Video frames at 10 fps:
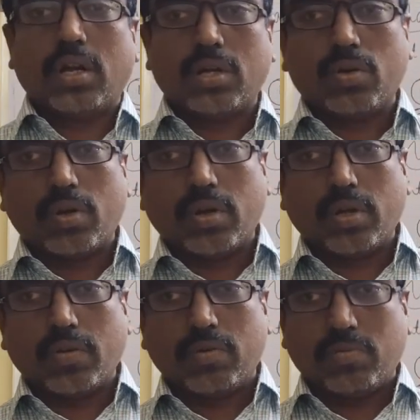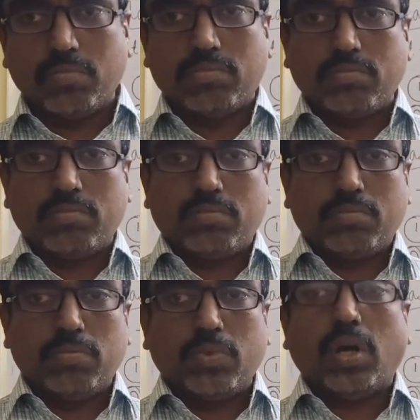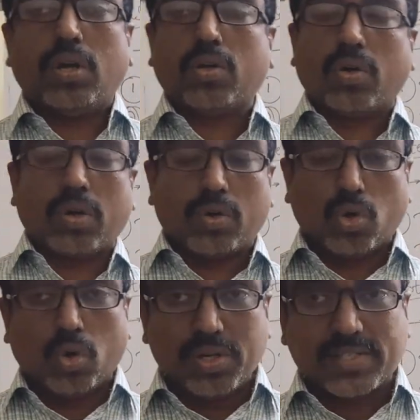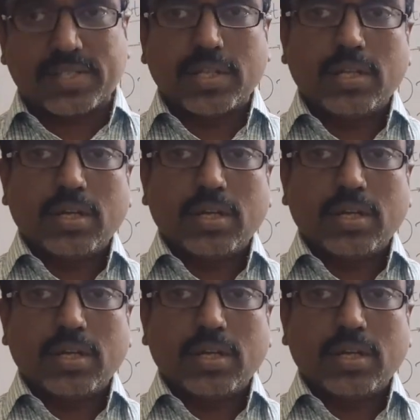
onto our roads,